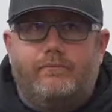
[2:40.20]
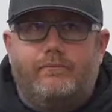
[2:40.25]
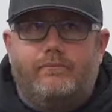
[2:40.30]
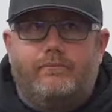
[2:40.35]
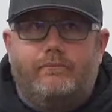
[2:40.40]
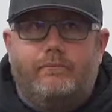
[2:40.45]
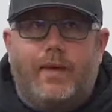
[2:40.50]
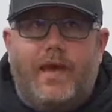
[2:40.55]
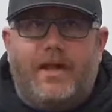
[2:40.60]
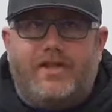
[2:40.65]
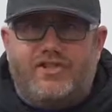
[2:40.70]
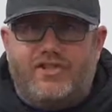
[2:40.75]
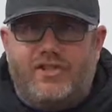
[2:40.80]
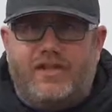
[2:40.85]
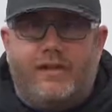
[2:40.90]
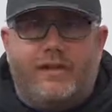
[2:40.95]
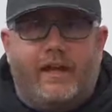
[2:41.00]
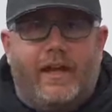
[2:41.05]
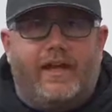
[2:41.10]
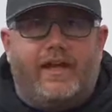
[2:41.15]

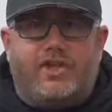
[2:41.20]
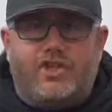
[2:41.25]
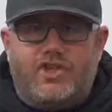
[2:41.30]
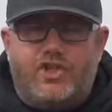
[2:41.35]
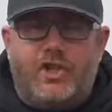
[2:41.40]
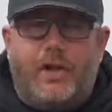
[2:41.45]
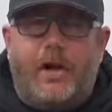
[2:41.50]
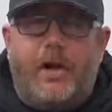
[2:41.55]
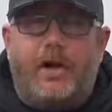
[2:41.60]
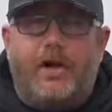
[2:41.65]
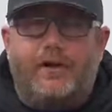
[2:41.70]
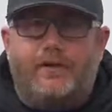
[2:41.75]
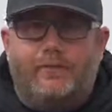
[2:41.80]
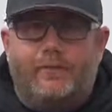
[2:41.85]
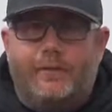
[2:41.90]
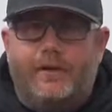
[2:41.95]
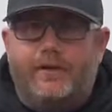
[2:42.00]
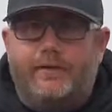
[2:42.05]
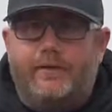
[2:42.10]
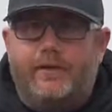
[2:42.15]
matching like shocks,
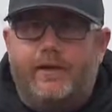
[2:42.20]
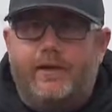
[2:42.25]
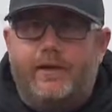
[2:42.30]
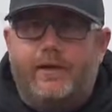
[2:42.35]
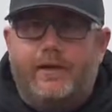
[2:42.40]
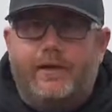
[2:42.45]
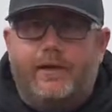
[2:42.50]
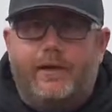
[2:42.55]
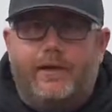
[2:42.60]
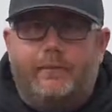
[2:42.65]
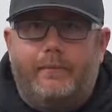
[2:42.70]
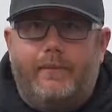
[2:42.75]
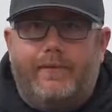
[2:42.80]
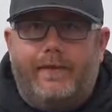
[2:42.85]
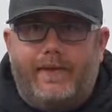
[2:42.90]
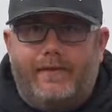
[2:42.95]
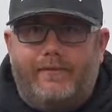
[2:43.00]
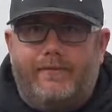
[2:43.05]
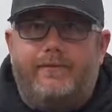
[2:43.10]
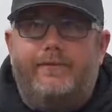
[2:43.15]
but
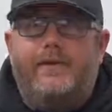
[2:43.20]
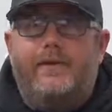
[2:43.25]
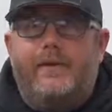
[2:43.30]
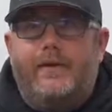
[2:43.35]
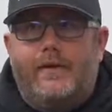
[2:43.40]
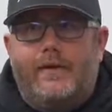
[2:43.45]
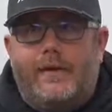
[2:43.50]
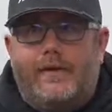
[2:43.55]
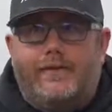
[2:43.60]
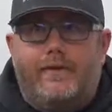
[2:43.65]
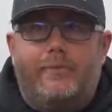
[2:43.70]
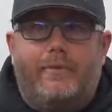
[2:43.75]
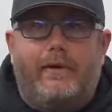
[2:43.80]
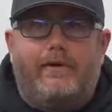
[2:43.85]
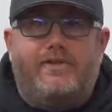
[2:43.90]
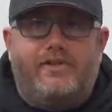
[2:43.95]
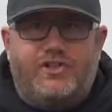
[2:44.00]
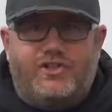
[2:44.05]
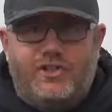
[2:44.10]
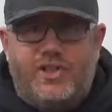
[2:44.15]
that's
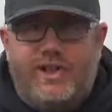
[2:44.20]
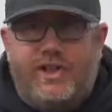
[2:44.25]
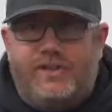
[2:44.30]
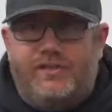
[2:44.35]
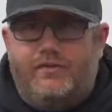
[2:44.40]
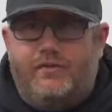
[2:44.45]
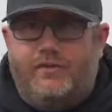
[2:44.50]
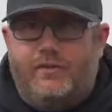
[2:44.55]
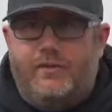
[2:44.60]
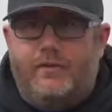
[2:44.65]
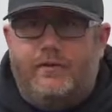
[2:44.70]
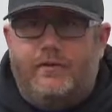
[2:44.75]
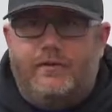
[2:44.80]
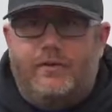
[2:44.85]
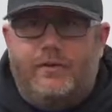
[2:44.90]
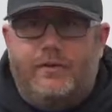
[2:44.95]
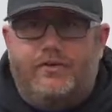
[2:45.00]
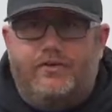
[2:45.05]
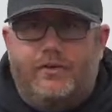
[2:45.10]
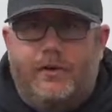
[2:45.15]
about the change
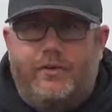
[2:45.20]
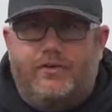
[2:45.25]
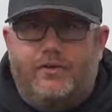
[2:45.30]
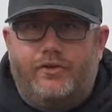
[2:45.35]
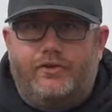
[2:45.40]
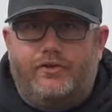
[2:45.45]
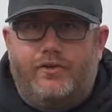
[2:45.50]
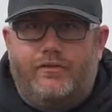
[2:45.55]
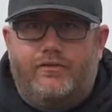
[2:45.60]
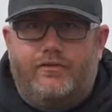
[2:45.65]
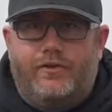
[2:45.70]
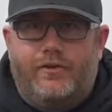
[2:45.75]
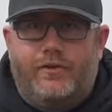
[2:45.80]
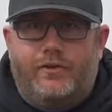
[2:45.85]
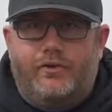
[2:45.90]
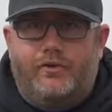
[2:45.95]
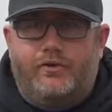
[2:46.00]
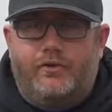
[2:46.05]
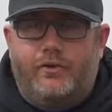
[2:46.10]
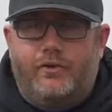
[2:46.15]
that a driver should
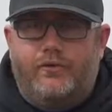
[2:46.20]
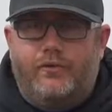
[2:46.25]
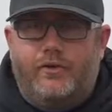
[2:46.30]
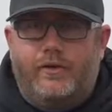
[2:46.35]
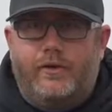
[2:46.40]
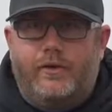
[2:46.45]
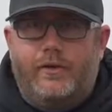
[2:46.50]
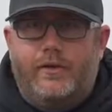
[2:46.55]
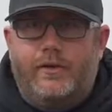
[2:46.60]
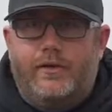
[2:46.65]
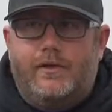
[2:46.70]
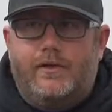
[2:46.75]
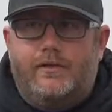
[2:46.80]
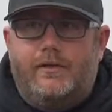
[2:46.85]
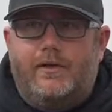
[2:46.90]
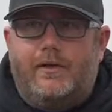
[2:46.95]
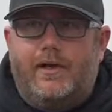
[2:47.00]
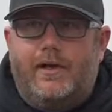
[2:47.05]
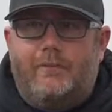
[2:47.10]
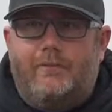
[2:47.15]
feel. So if you're
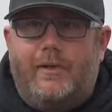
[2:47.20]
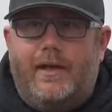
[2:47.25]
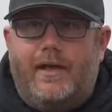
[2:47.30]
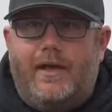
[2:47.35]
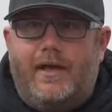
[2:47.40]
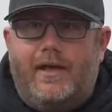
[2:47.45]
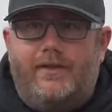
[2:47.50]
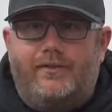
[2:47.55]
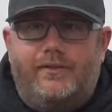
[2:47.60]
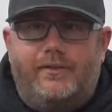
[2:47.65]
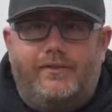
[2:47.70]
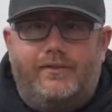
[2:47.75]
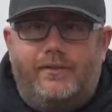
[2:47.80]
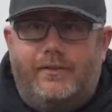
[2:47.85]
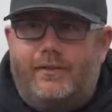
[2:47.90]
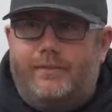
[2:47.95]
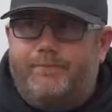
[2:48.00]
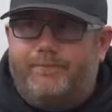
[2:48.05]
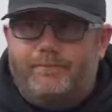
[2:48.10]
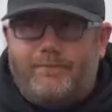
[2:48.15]
looking at making just
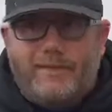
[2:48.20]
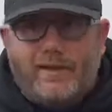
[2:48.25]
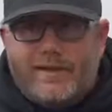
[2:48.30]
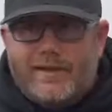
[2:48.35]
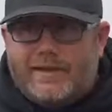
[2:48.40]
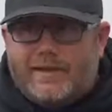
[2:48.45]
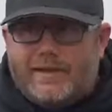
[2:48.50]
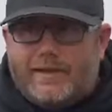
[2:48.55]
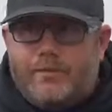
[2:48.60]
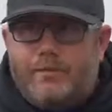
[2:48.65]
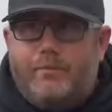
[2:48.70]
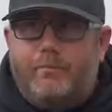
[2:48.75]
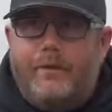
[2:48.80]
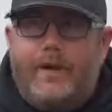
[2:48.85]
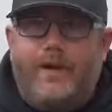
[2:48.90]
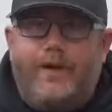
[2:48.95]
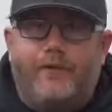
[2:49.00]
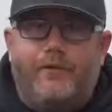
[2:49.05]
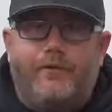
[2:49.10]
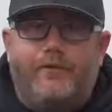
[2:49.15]
a little
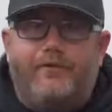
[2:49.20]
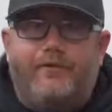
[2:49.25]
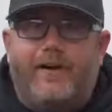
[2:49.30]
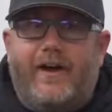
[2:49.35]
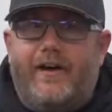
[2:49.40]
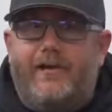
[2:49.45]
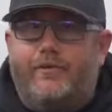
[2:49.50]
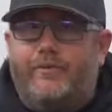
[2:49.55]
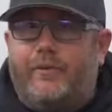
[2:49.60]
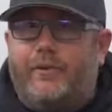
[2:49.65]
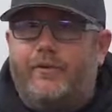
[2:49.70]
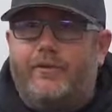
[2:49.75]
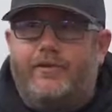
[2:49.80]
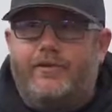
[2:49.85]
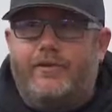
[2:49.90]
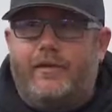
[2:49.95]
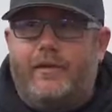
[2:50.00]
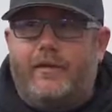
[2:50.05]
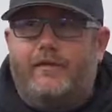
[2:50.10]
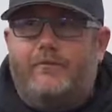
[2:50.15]
minor
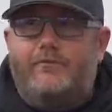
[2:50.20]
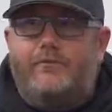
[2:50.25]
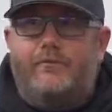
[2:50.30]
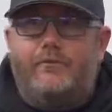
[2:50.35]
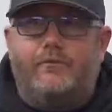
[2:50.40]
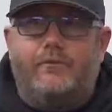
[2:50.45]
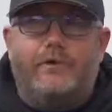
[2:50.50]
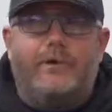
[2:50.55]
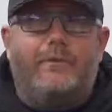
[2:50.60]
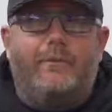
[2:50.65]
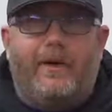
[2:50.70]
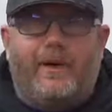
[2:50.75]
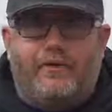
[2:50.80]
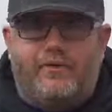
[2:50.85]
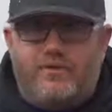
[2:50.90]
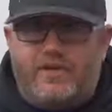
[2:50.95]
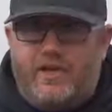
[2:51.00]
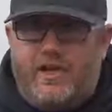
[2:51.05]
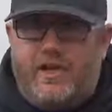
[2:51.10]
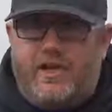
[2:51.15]
5%
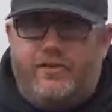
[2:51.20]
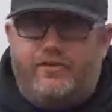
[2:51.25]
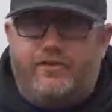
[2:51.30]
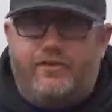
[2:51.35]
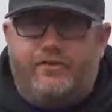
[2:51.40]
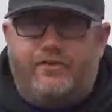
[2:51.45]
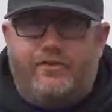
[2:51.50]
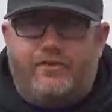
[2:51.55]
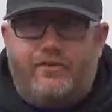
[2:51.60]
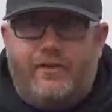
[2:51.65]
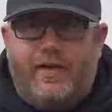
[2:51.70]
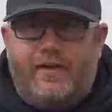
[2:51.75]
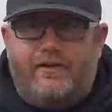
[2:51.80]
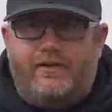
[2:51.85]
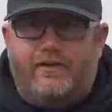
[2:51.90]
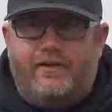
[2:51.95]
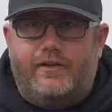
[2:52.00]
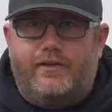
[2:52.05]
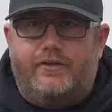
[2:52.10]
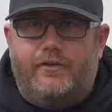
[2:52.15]
rebound change as the track
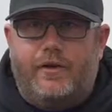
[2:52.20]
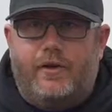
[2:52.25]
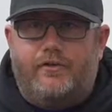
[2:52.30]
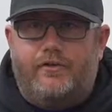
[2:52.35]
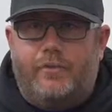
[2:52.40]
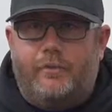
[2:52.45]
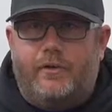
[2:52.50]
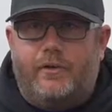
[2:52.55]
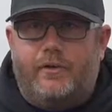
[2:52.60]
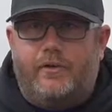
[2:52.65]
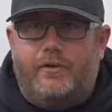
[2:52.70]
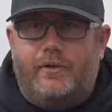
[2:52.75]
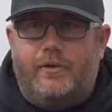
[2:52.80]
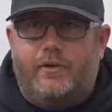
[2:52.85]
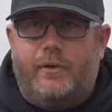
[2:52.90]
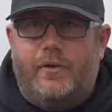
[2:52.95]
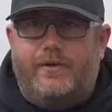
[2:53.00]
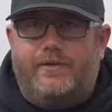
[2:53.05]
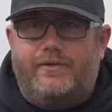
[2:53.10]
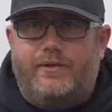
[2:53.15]
slicks off, you're probably
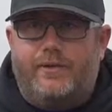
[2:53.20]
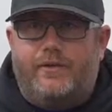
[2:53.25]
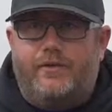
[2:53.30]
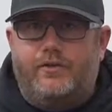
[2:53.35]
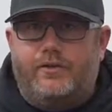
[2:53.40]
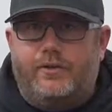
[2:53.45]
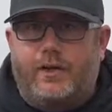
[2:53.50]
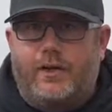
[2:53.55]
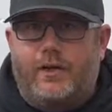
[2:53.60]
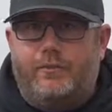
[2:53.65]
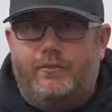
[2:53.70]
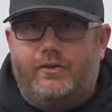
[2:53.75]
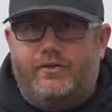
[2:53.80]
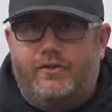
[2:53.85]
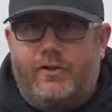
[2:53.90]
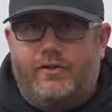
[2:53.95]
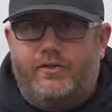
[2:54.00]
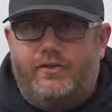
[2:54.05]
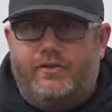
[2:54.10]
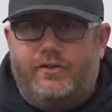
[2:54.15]
wasting your time. The
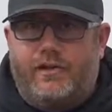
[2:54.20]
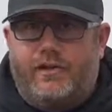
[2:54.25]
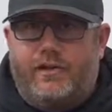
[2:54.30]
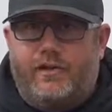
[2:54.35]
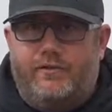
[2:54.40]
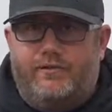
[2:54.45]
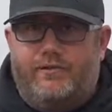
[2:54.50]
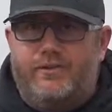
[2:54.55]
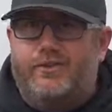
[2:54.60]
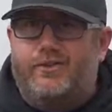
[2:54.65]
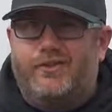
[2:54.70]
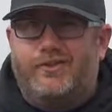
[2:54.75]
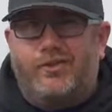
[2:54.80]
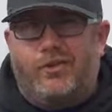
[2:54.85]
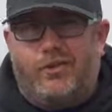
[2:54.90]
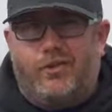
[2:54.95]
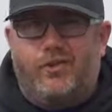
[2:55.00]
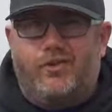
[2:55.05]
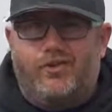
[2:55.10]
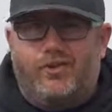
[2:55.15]
driver's not going to feel it. The
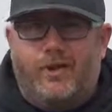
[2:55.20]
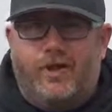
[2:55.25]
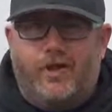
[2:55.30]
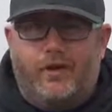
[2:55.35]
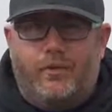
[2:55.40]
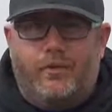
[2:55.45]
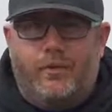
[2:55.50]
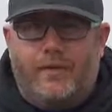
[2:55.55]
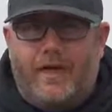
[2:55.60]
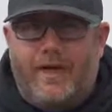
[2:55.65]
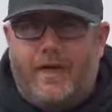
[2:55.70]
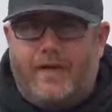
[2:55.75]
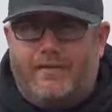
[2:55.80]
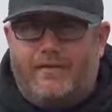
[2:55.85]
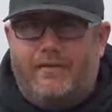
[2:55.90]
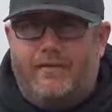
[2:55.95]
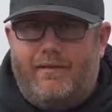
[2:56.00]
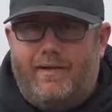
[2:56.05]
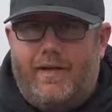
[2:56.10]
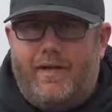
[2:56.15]
car's not going to
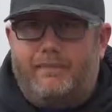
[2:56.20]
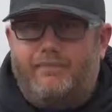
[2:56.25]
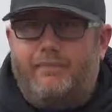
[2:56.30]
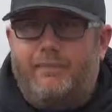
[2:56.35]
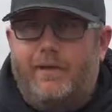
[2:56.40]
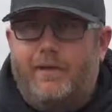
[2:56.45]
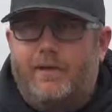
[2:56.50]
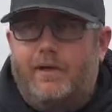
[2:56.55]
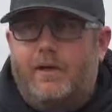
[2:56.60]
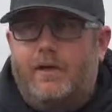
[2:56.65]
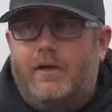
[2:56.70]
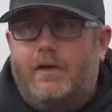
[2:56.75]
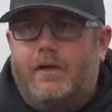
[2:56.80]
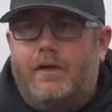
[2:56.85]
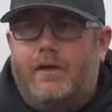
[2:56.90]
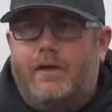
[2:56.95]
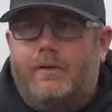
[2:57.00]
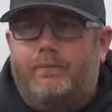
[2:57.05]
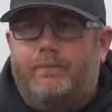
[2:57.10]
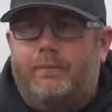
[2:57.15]
react to that.
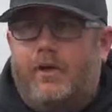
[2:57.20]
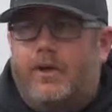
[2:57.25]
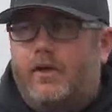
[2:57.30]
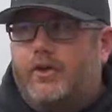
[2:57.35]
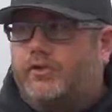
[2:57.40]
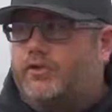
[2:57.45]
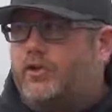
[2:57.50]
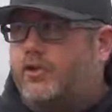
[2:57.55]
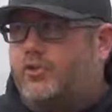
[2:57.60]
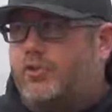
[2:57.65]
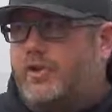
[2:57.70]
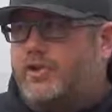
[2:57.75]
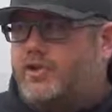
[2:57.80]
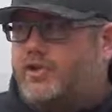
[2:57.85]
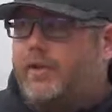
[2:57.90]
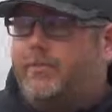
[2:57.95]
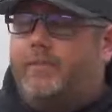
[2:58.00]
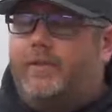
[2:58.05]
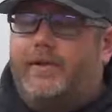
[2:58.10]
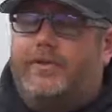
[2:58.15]
So as we
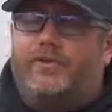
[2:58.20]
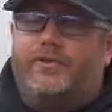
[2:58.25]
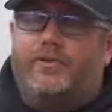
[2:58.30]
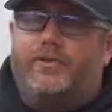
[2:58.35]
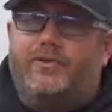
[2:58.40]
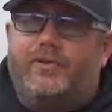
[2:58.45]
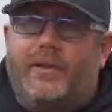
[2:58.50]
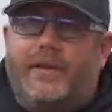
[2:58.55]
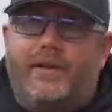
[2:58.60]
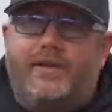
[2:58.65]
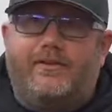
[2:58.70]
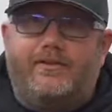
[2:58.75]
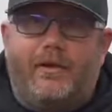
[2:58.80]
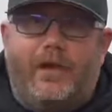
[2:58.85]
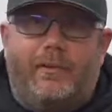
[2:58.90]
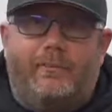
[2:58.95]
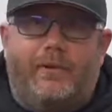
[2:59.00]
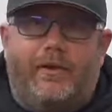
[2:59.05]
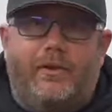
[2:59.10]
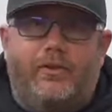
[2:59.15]
jump into today's
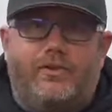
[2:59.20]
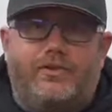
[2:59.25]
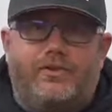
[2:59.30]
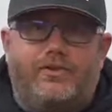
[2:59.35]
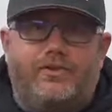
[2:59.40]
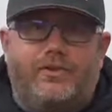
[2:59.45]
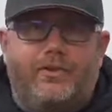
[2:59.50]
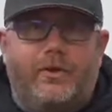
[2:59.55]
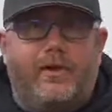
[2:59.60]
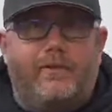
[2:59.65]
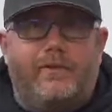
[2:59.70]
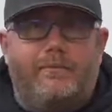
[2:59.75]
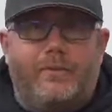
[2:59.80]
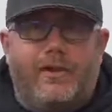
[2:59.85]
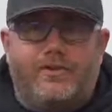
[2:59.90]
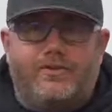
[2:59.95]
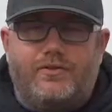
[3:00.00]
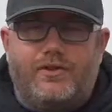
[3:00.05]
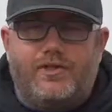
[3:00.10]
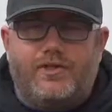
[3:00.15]
topic, which is correctly
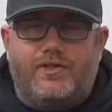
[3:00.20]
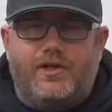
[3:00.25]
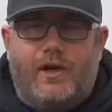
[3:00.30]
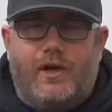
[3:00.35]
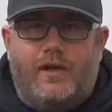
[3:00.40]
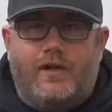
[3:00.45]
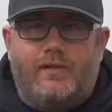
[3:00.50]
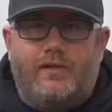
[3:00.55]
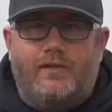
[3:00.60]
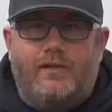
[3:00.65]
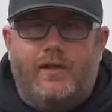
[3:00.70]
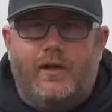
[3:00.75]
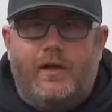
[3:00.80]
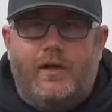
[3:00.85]
measuring shocks,